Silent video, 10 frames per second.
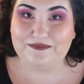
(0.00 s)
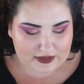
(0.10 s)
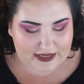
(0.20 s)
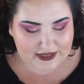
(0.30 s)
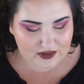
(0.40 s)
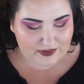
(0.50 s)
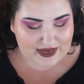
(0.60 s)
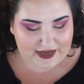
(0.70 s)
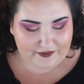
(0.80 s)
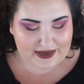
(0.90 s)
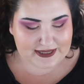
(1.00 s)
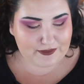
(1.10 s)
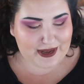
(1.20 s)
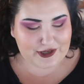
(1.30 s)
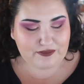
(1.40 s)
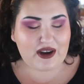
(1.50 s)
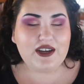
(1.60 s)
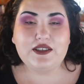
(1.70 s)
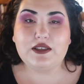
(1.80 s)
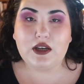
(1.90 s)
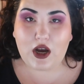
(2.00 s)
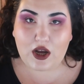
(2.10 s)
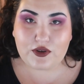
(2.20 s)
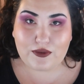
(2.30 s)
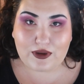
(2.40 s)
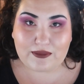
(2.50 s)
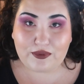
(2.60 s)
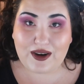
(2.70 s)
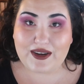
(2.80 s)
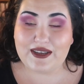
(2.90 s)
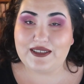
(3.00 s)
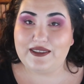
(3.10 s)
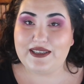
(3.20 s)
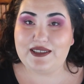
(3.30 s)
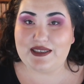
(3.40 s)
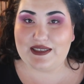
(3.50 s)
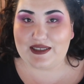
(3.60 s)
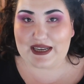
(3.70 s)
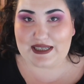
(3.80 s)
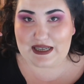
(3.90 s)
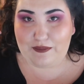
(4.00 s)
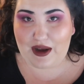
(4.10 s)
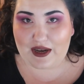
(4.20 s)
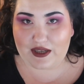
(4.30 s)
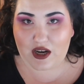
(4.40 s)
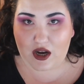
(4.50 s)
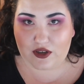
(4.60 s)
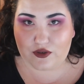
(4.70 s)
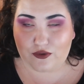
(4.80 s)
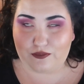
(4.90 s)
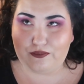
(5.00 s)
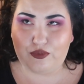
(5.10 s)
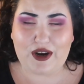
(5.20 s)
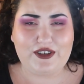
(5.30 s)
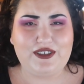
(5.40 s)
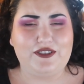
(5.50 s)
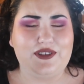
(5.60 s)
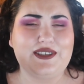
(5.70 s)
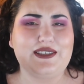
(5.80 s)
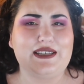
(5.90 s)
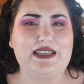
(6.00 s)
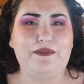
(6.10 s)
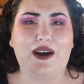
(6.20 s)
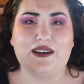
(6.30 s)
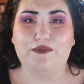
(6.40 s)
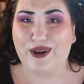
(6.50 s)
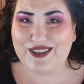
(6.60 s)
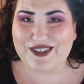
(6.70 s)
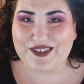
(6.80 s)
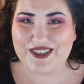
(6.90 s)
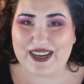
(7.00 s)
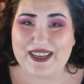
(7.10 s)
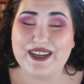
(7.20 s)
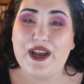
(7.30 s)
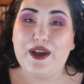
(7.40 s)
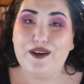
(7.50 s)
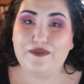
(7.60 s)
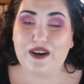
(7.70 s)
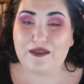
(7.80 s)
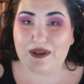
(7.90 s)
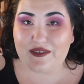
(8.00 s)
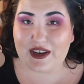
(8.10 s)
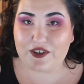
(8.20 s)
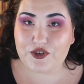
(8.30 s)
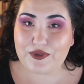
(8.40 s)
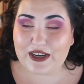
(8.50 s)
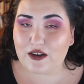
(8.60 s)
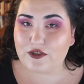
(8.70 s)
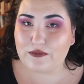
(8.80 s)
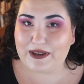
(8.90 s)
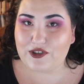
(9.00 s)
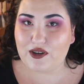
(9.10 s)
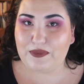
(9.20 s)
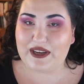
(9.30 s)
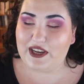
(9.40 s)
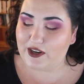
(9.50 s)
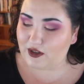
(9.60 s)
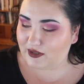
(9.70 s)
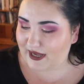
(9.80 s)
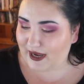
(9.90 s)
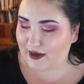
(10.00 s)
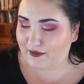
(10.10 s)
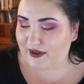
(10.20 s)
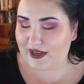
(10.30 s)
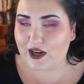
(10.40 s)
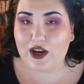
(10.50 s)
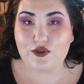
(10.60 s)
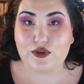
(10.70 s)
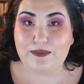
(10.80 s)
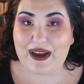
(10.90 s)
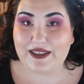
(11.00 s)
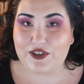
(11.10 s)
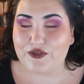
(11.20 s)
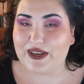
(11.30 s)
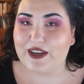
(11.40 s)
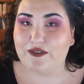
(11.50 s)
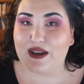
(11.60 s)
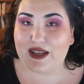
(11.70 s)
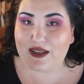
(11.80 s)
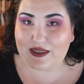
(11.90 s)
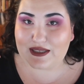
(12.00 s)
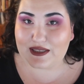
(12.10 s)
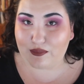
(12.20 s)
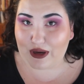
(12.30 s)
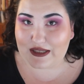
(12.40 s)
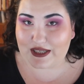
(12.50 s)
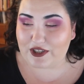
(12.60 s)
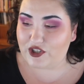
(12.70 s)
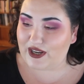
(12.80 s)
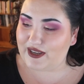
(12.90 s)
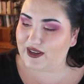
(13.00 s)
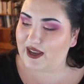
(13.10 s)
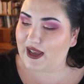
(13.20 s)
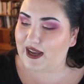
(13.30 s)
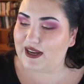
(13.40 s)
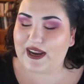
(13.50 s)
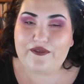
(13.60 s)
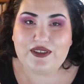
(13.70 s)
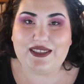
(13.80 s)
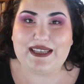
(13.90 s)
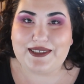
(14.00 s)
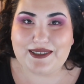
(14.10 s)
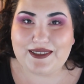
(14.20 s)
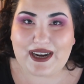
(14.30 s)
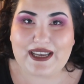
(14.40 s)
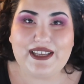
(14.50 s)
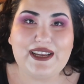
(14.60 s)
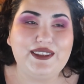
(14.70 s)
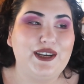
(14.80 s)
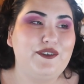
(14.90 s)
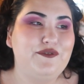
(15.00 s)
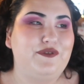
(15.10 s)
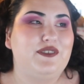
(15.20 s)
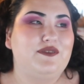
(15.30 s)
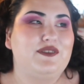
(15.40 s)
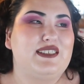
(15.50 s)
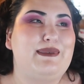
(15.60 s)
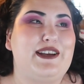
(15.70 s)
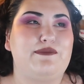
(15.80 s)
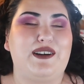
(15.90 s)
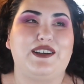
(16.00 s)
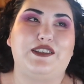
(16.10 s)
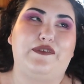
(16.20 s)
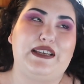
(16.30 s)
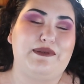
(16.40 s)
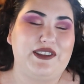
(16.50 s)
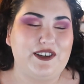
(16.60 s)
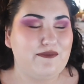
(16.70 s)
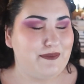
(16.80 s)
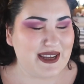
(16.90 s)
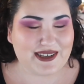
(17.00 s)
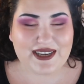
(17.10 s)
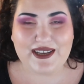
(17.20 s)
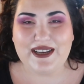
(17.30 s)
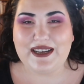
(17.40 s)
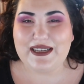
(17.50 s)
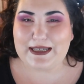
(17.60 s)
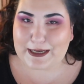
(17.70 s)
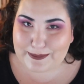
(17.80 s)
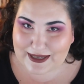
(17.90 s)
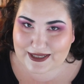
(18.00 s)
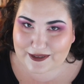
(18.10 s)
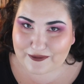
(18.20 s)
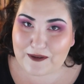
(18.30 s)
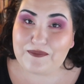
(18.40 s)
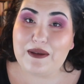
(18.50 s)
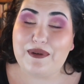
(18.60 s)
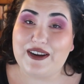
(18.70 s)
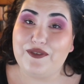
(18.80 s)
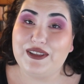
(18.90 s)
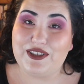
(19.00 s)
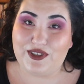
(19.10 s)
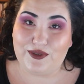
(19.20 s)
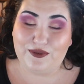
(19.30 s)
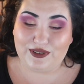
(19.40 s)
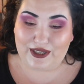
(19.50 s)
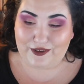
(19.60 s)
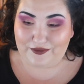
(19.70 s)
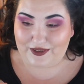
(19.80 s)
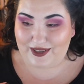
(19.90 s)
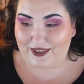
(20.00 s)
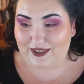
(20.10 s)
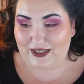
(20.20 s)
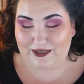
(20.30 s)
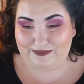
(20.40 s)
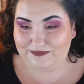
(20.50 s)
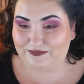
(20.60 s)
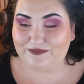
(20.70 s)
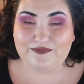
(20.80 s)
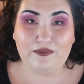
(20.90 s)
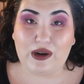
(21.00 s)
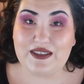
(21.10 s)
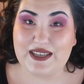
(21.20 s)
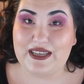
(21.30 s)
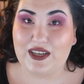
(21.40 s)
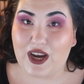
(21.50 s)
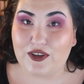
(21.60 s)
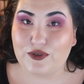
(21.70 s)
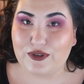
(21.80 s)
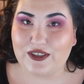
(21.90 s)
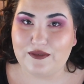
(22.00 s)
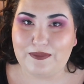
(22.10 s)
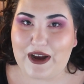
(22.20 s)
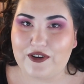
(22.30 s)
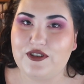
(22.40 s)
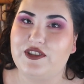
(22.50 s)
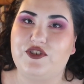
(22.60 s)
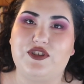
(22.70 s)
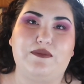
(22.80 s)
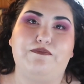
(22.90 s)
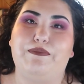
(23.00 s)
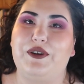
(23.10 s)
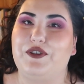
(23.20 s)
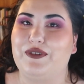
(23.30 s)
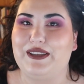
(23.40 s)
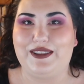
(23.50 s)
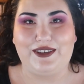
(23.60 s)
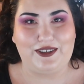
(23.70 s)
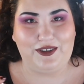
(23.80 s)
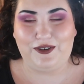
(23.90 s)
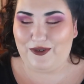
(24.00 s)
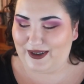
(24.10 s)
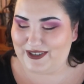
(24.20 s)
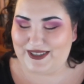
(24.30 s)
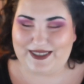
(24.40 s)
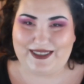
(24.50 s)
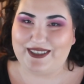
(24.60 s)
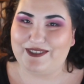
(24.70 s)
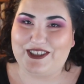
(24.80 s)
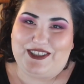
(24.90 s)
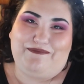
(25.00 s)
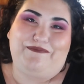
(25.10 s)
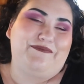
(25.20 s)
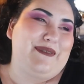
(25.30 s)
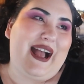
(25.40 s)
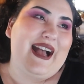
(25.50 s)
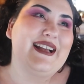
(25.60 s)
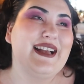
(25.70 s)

Next, we have a Smashbox contour product. This is a depotted contour product. No, this is a depotted bronzer shade from their trio. I'll throw a picture up right here. They have a contour palette trio. This is the bronzing shade. I really like this. I, I love Smashbox face product. They're a bit expensive, but I really do love their um, bronzing and contour powders. They're just buttery. They're gorgeous. They're just bah.